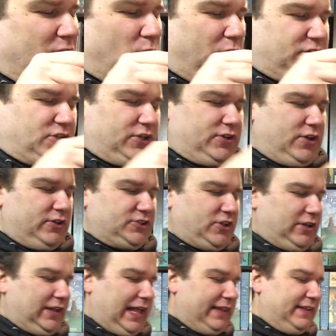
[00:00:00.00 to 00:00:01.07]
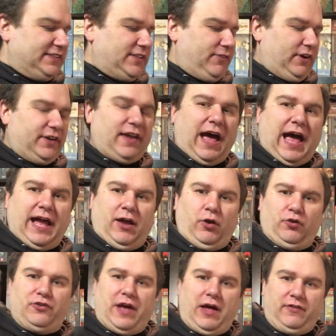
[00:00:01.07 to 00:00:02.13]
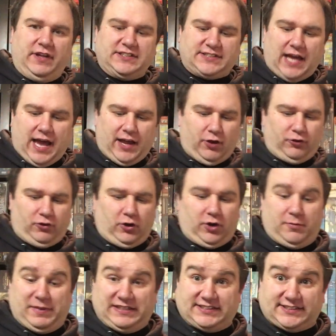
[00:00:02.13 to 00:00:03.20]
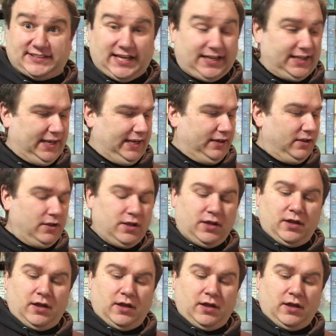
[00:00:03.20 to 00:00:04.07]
What you're going to do is you're going to lay these different tiles out, and these tiles are going to be sinking,